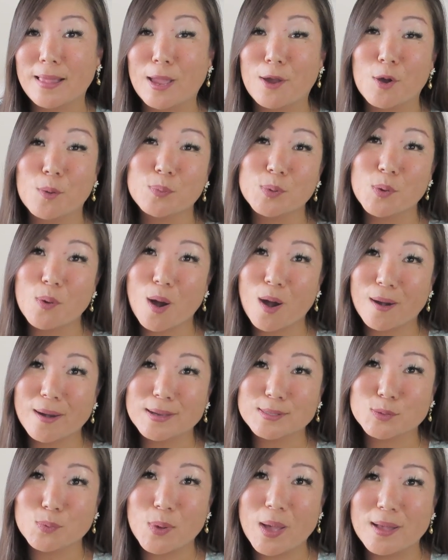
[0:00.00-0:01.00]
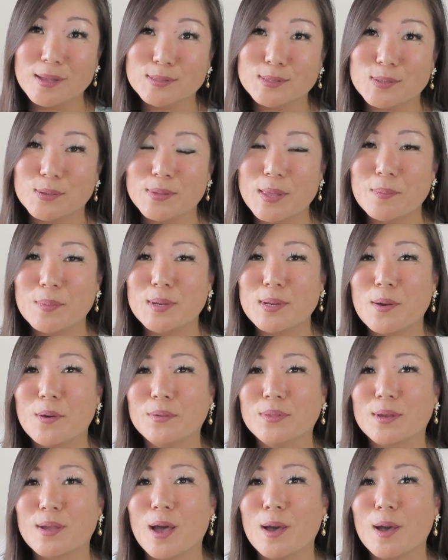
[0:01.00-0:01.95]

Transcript: I hope you are as well. So let me know in the